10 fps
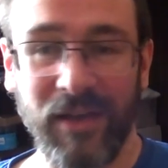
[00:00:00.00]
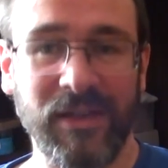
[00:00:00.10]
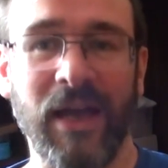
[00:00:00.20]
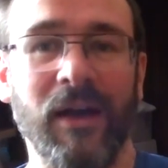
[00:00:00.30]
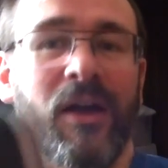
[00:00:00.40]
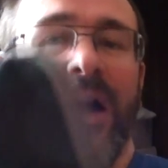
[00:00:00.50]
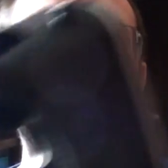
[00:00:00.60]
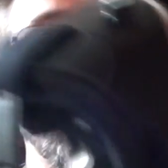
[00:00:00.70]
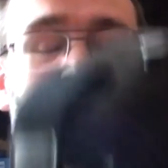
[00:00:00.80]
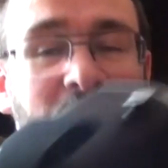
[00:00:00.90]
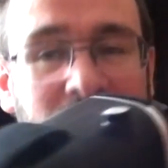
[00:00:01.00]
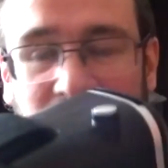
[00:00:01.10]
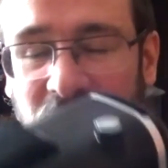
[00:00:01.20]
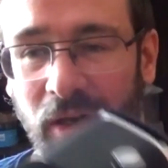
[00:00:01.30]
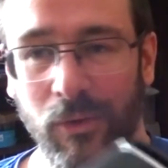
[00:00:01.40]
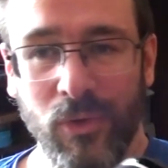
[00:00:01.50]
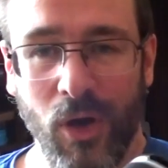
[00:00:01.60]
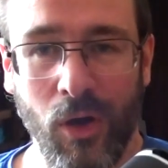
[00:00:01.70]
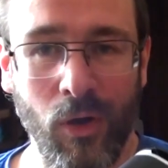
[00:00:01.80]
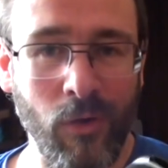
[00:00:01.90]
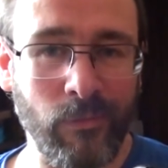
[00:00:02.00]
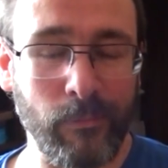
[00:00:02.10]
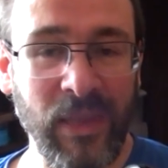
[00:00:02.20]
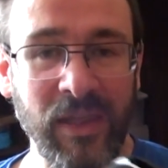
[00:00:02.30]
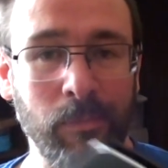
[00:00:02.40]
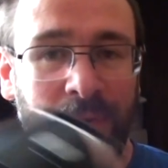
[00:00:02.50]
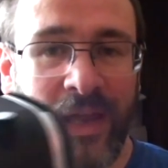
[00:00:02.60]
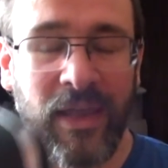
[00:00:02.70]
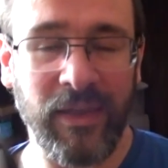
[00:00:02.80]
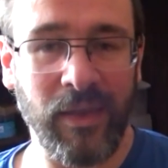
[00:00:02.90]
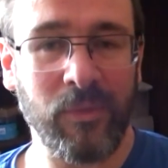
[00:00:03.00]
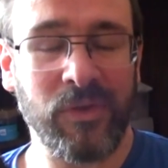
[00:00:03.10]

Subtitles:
Now, I've done a video of me playing it.